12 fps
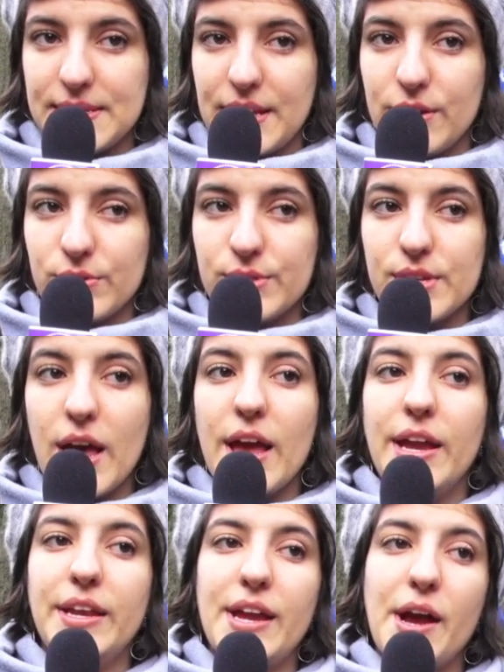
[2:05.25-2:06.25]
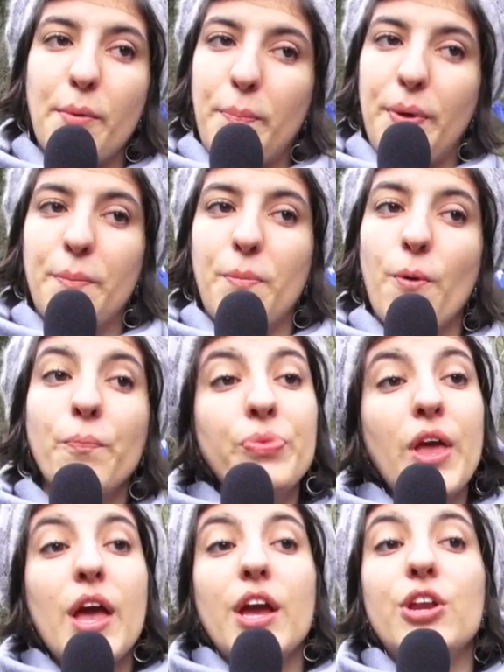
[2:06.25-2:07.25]
skills in young people
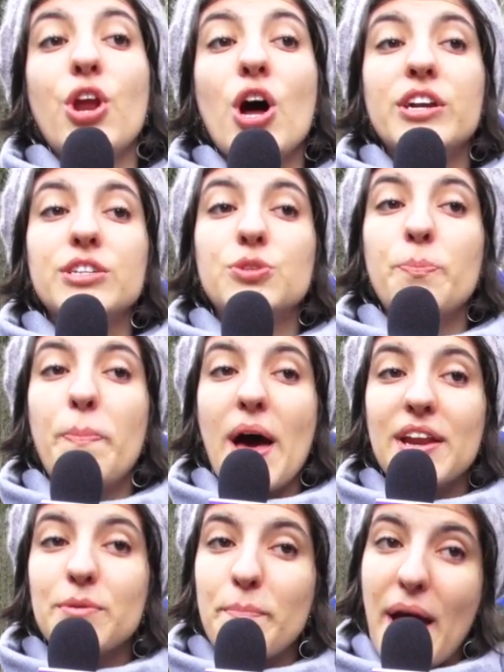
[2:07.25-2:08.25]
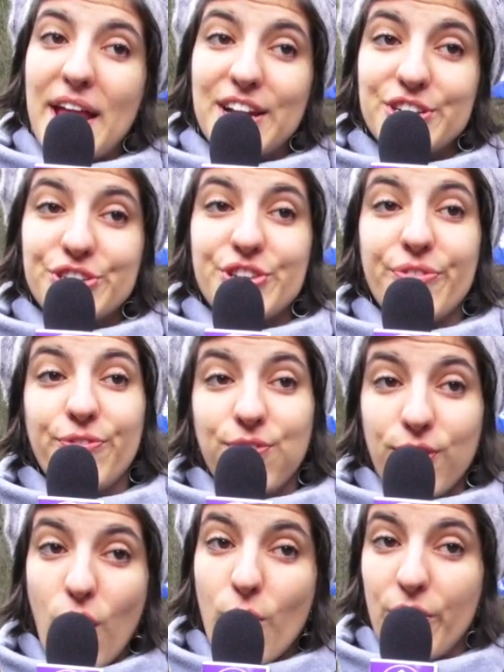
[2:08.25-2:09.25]
in order to better manage the
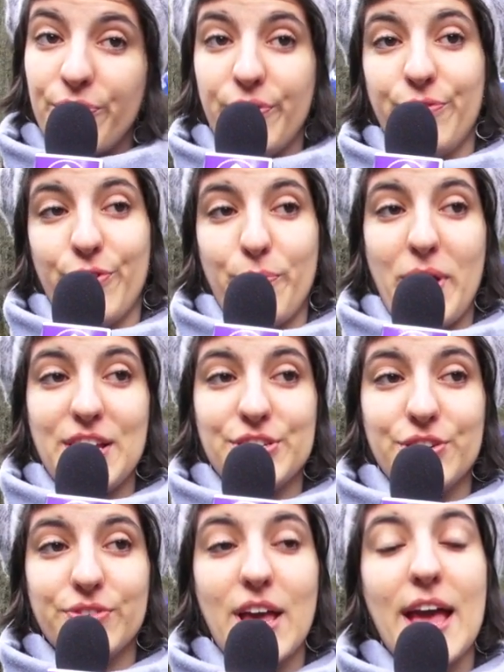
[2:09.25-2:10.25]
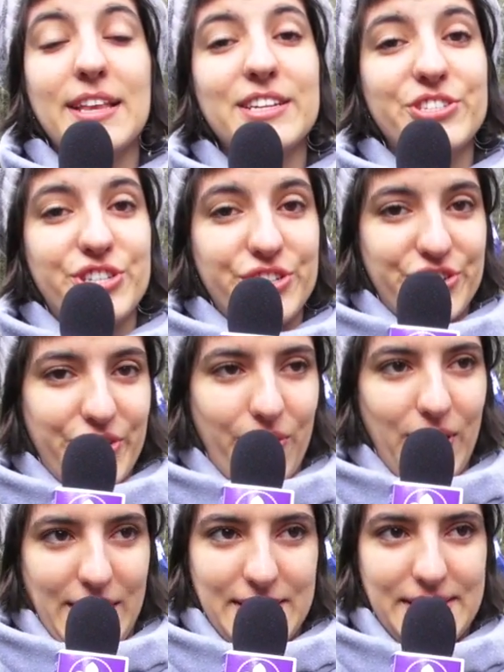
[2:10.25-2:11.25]
flow of information in the
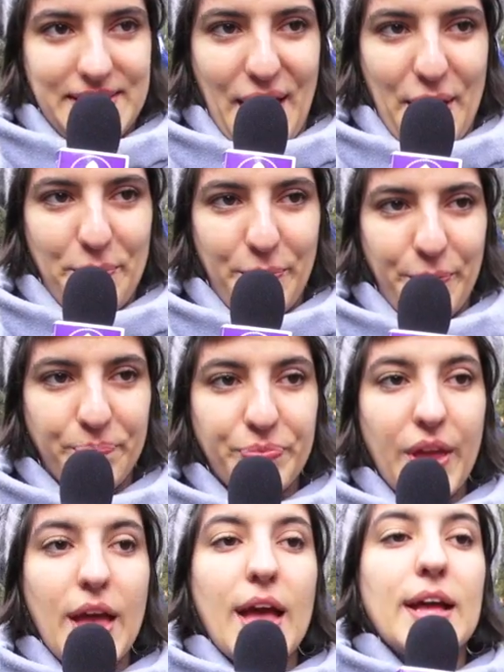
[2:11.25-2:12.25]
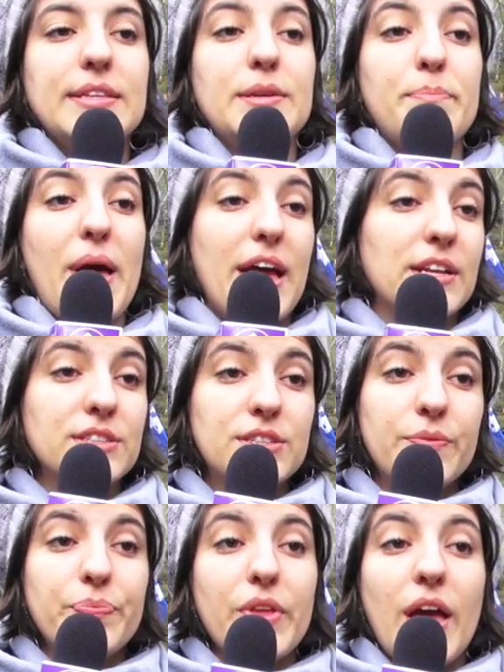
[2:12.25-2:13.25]
digital landscape.
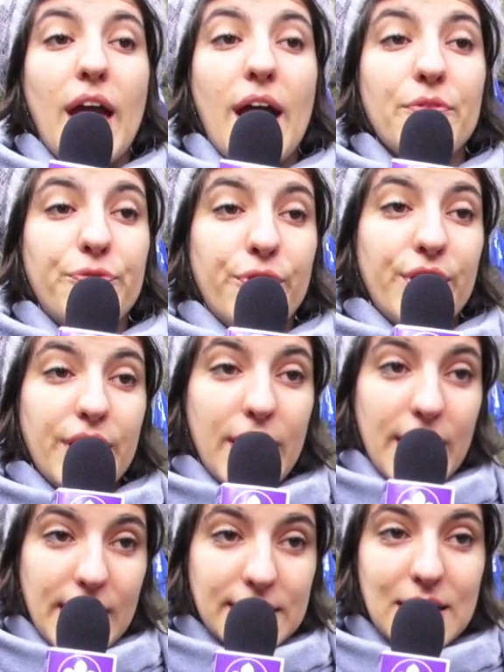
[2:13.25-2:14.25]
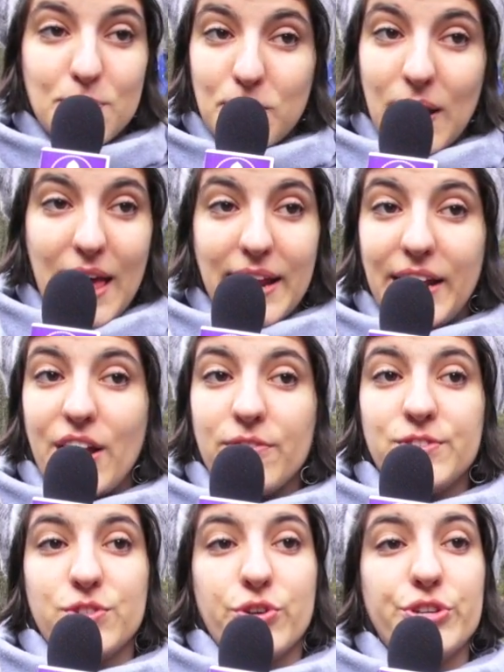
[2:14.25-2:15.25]
Demand for interplanning
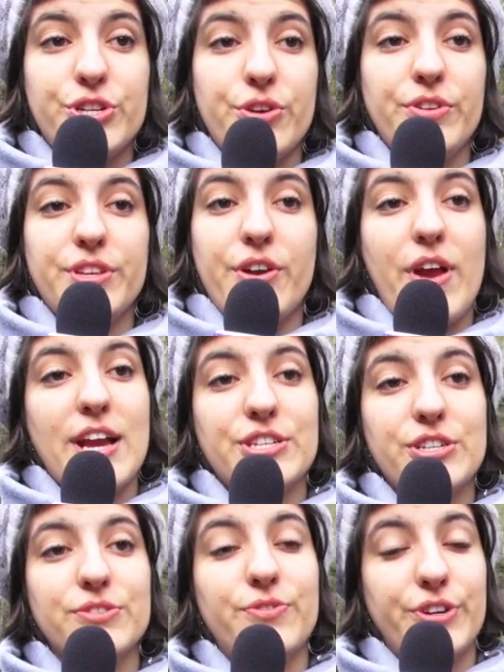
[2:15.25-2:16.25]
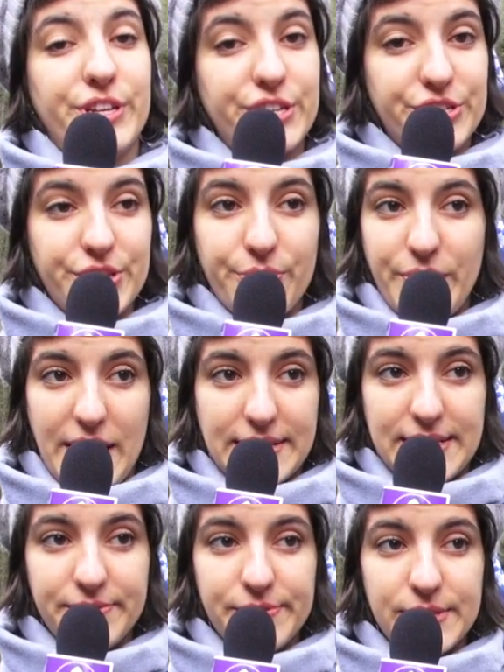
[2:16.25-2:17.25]
of social interactions for digital
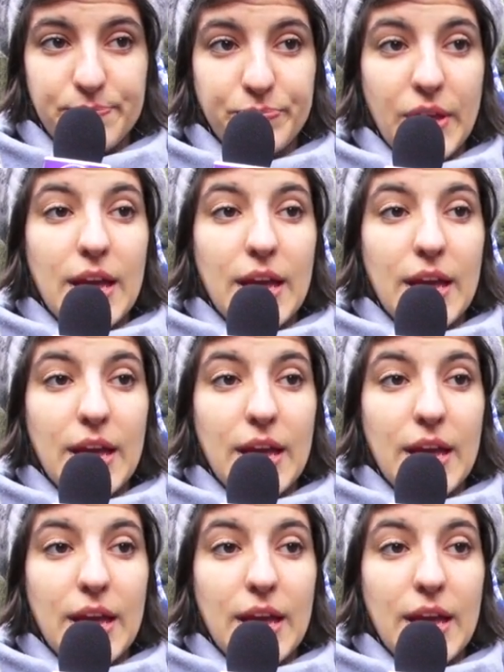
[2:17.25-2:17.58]
natives,